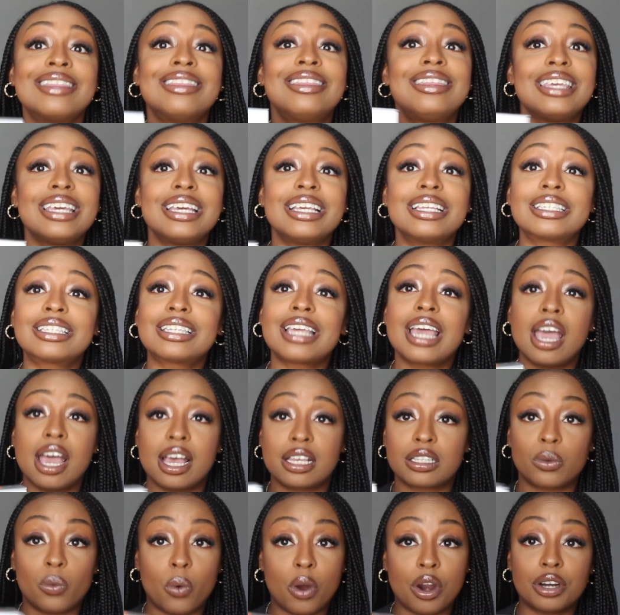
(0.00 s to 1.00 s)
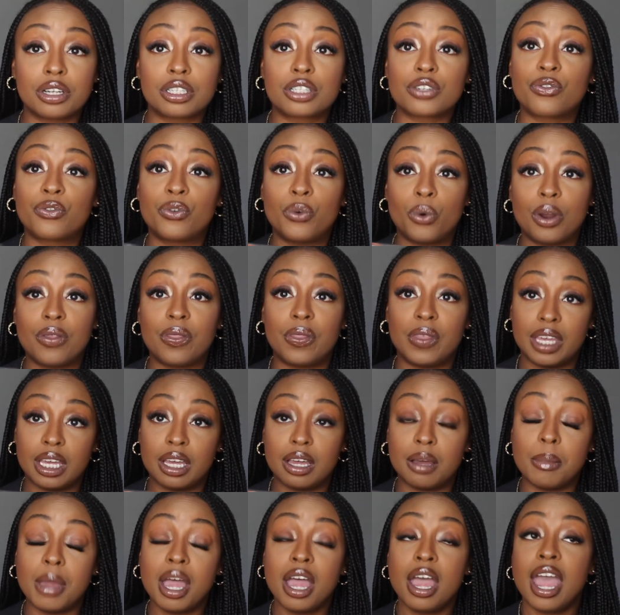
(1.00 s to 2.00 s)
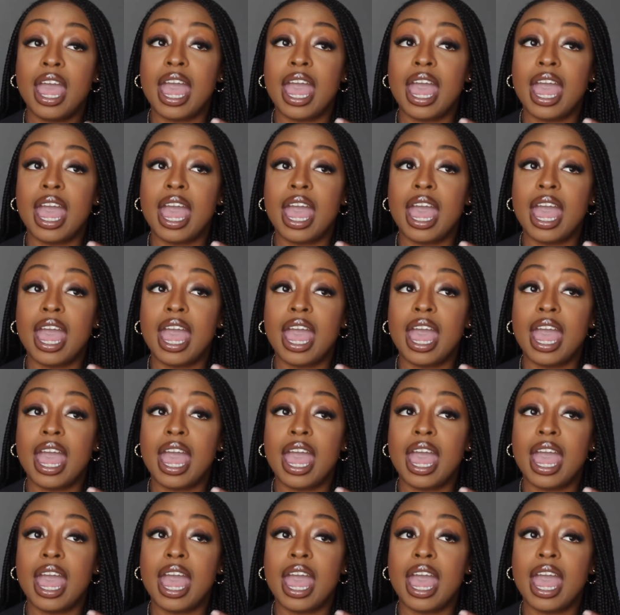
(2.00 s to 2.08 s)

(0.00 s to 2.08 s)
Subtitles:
This has worked for them,